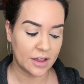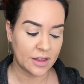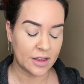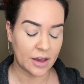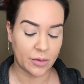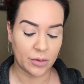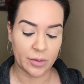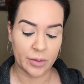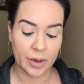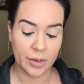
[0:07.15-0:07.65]

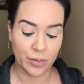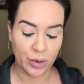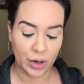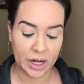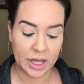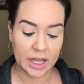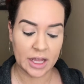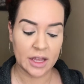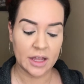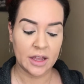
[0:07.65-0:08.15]
that would be
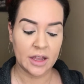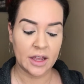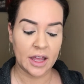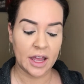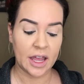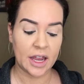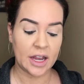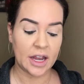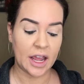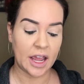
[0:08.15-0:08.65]
pretty
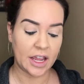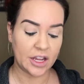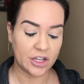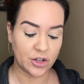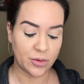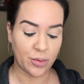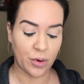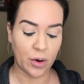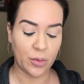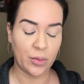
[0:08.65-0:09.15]
and age
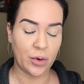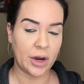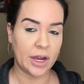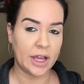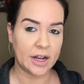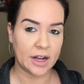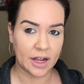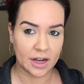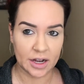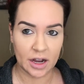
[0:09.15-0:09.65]

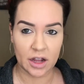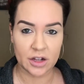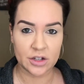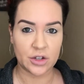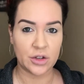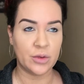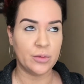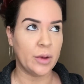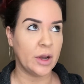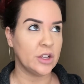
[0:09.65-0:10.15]
appropriate and not
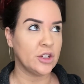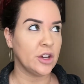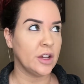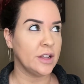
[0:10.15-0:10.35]
too much,